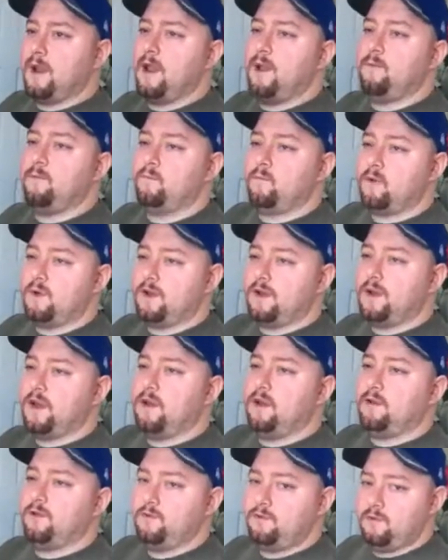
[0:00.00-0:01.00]
and 1
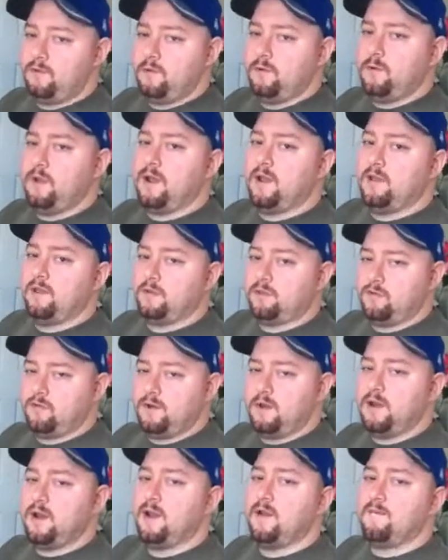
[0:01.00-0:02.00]
and 2 and
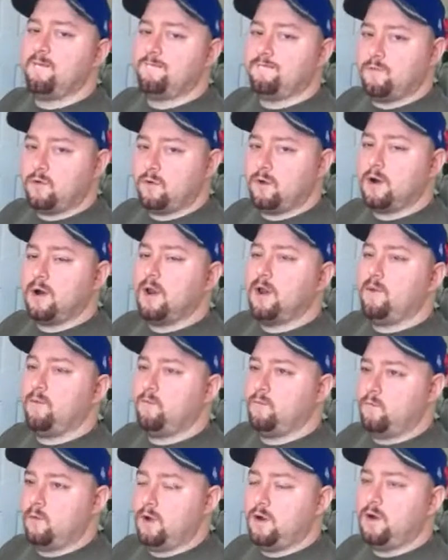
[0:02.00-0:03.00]
3 and 4
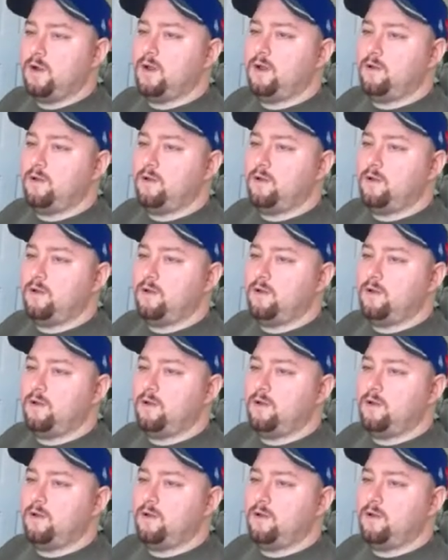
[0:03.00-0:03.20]
and 1